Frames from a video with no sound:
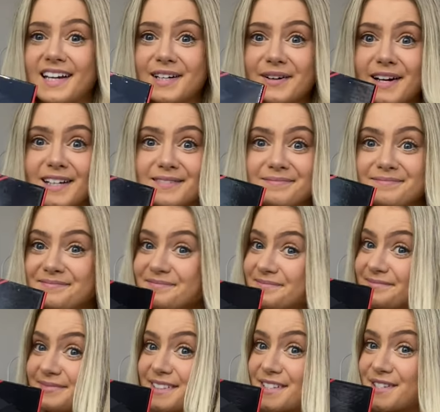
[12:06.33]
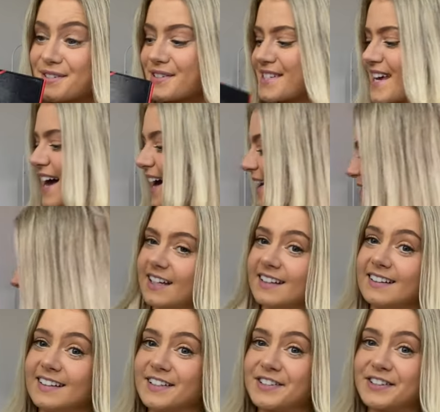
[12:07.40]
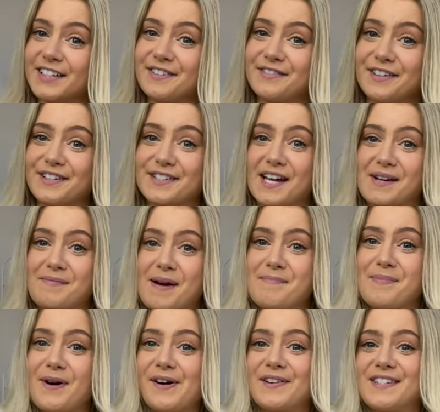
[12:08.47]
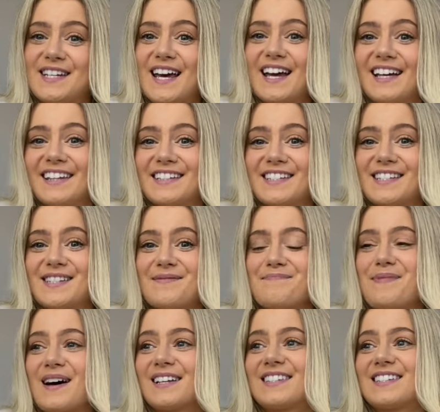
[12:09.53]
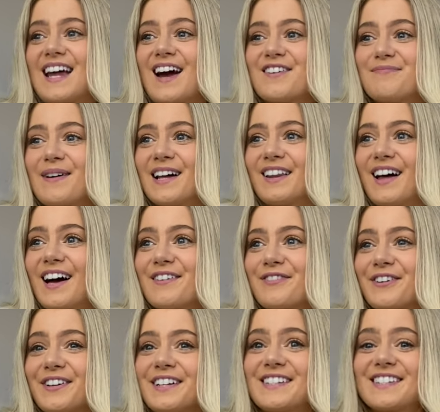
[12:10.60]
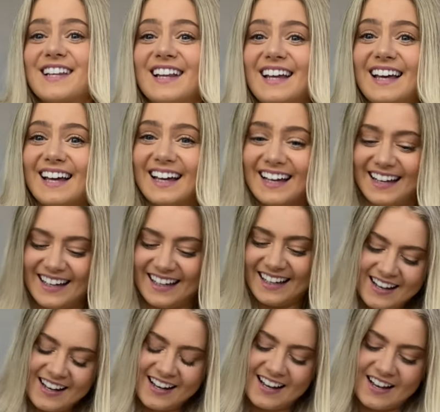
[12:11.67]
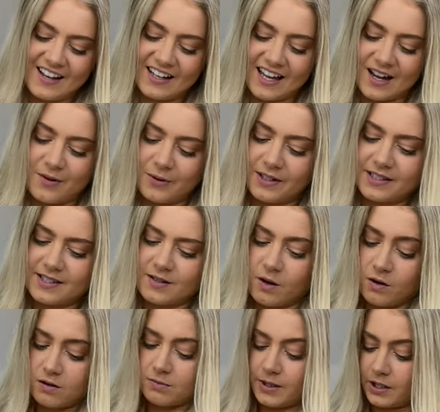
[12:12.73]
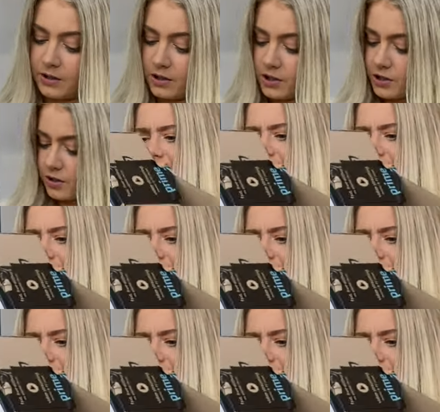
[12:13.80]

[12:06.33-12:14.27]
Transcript: Anyway, this is good to have. It literally feels like my birthday. This is the best day of my life, honestly. Okay, what is, oh my gosh.